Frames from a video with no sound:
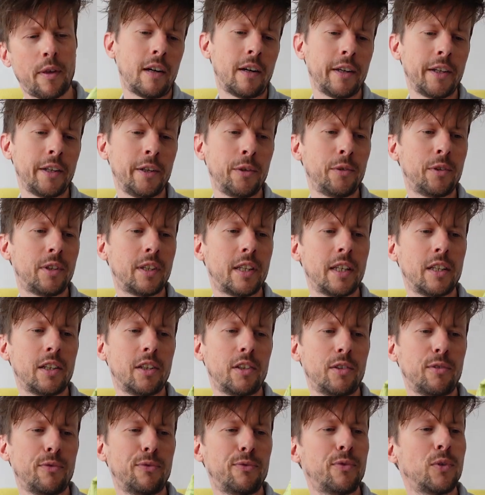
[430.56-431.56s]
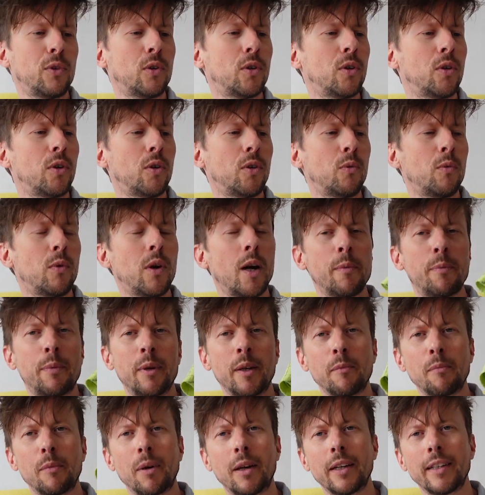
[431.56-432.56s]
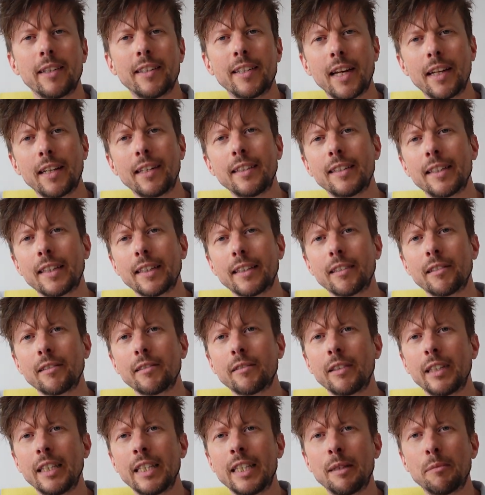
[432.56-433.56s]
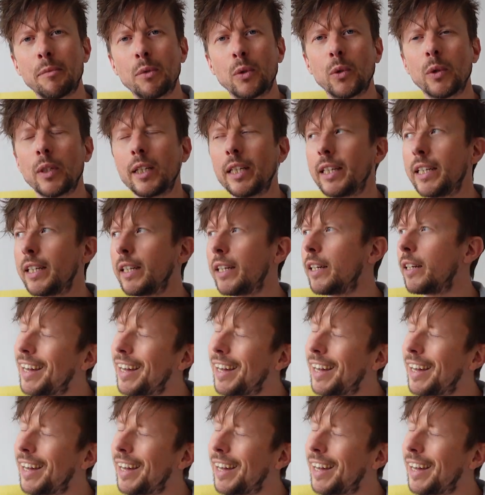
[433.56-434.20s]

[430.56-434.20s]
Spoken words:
I use this for wiping my tent down in the morning.